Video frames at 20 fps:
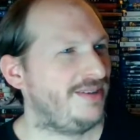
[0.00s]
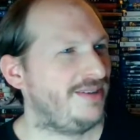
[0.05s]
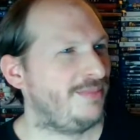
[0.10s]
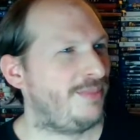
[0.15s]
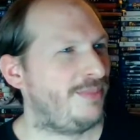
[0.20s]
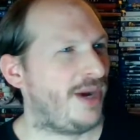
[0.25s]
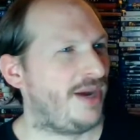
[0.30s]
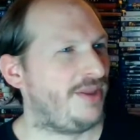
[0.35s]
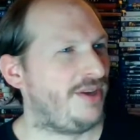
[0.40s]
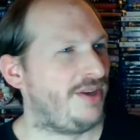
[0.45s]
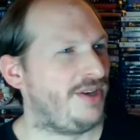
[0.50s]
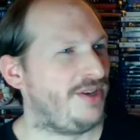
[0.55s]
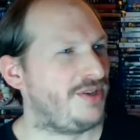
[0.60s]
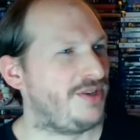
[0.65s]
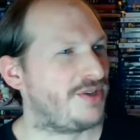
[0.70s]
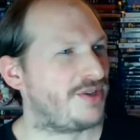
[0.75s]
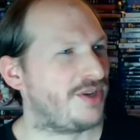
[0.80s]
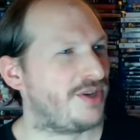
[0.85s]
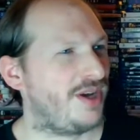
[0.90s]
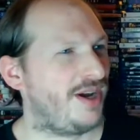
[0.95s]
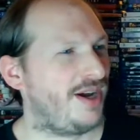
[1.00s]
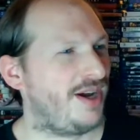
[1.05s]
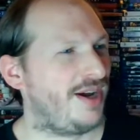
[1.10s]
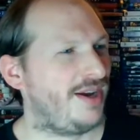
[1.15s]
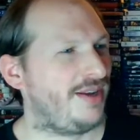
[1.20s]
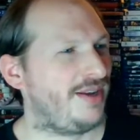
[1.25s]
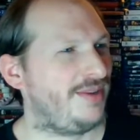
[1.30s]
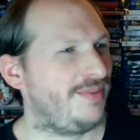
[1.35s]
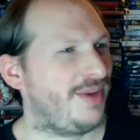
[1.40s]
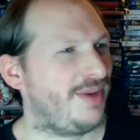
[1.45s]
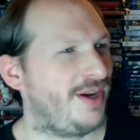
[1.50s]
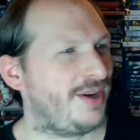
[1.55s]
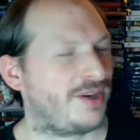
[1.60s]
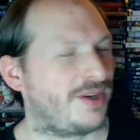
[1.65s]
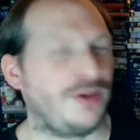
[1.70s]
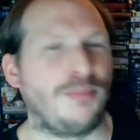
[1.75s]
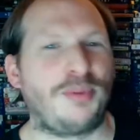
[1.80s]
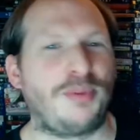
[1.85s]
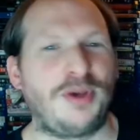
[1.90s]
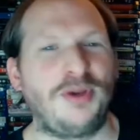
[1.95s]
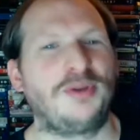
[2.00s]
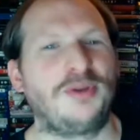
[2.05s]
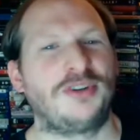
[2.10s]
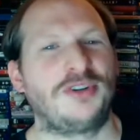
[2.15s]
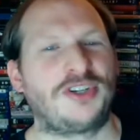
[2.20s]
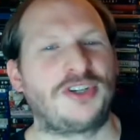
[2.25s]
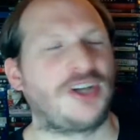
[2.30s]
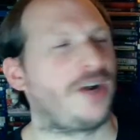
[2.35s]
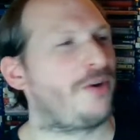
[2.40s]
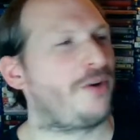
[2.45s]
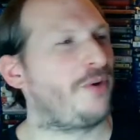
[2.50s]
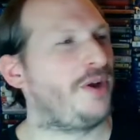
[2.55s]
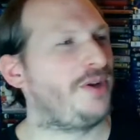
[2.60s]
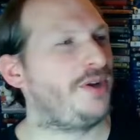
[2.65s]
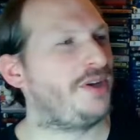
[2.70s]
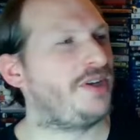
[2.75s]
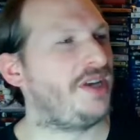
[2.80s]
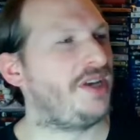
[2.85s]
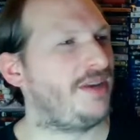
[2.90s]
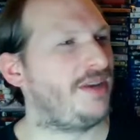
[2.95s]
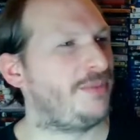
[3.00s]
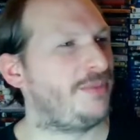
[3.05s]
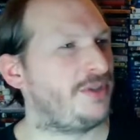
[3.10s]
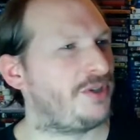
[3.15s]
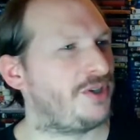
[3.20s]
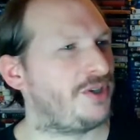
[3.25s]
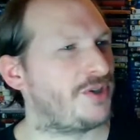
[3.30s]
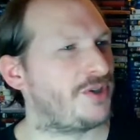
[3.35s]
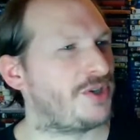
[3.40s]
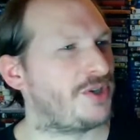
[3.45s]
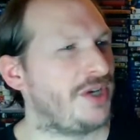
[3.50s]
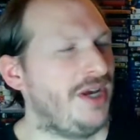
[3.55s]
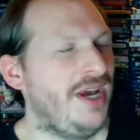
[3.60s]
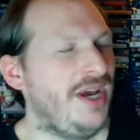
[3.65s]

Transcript: by these computer-generated images.